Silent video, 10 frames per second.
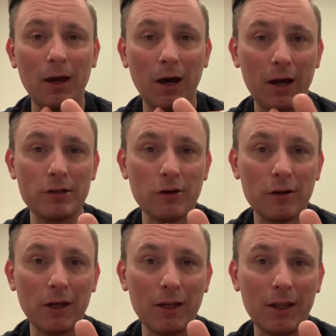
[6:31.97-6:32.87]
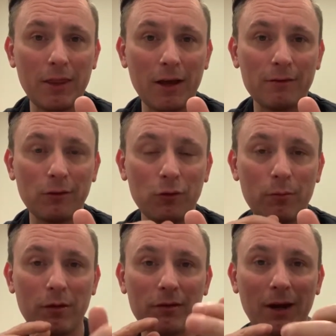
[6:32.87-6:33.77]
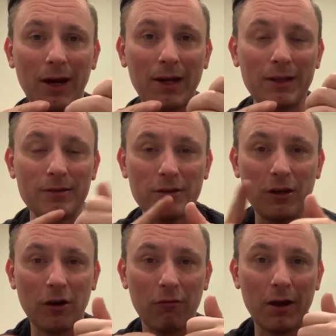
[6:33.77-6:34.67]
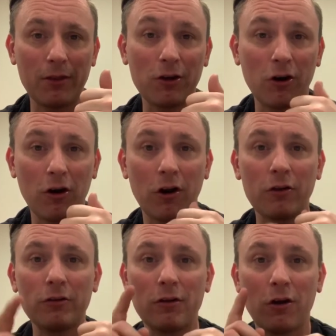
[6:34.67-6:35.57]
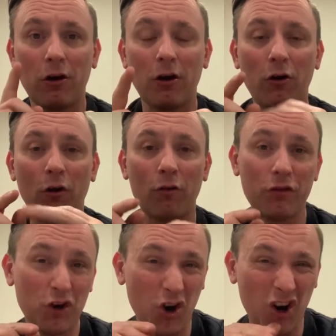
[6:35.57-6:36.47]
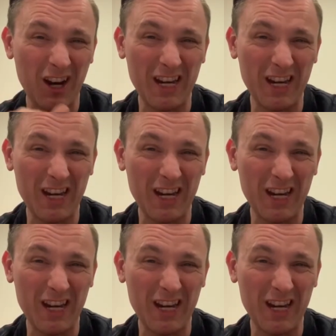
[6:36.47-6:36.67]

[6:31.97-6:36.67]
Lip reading: I turned on that 1,000 lumens. I can see around the car, under the car, over the car,